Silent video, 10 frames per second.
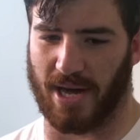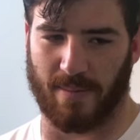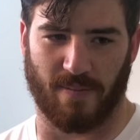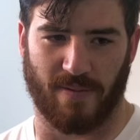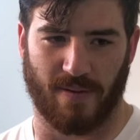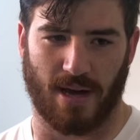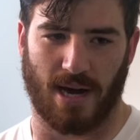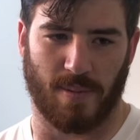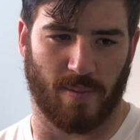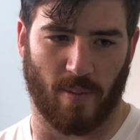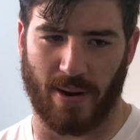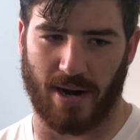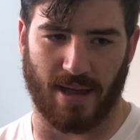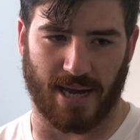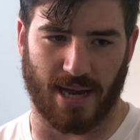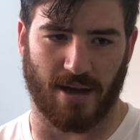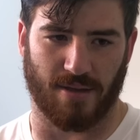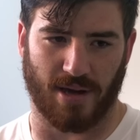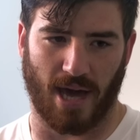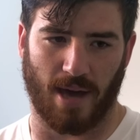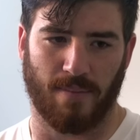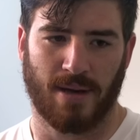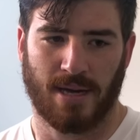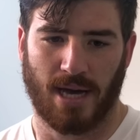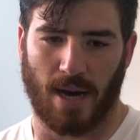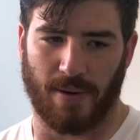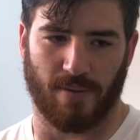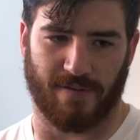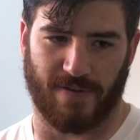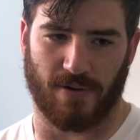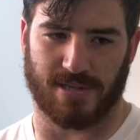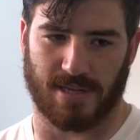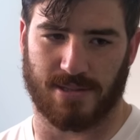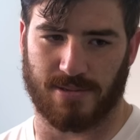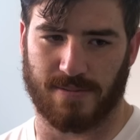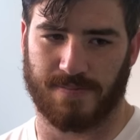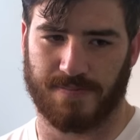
we got to be prepared like any other game. I'll be really focused on this one.